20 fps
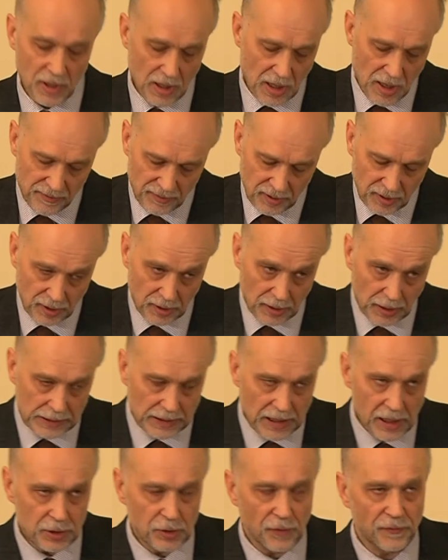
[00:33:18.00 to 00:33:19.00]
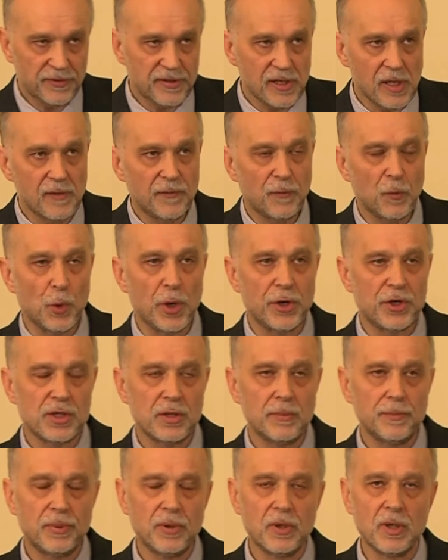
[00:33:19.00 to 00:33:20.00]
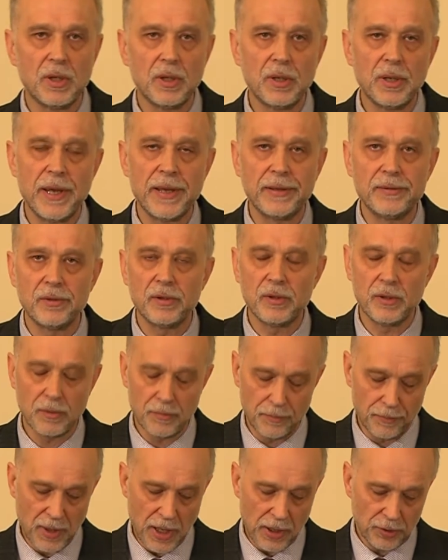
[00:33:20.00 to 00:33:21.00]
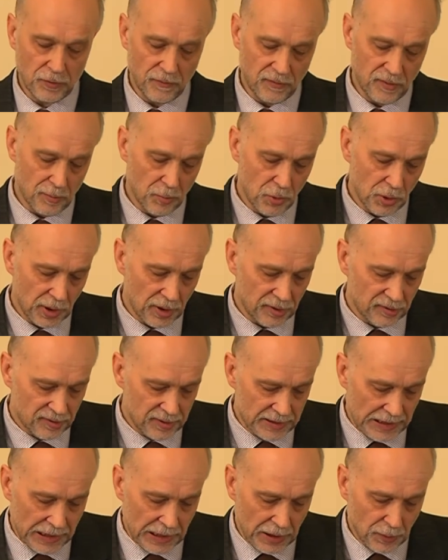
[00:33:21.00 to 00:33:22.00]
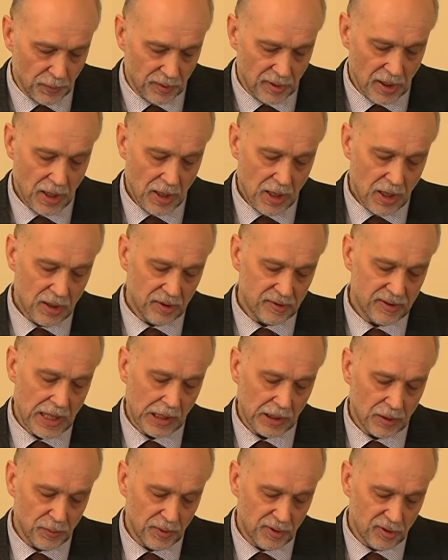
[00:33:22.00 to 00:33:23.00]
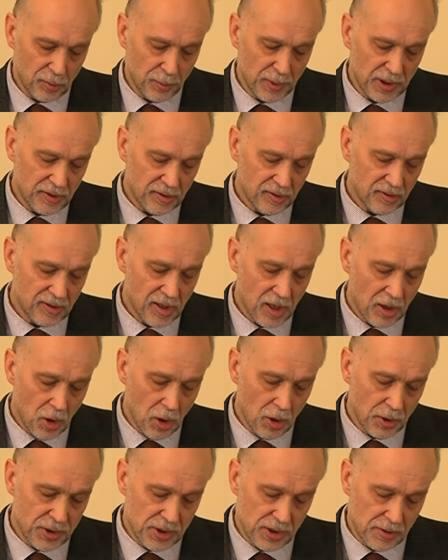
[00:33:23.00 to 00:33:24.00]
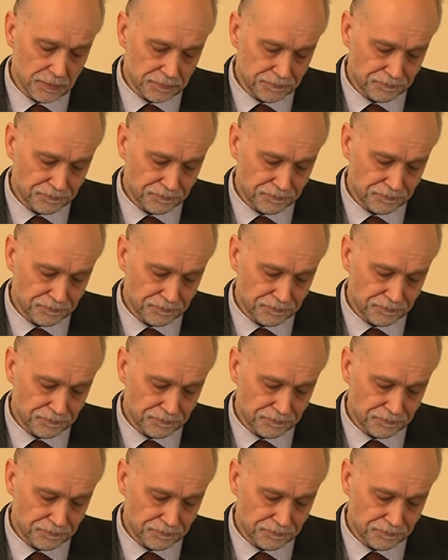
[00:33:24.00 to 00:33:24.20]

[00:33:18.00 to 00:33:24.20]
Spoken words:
as a cult of self-worship, and part of the book is dealing with exactly with humanistic psychology.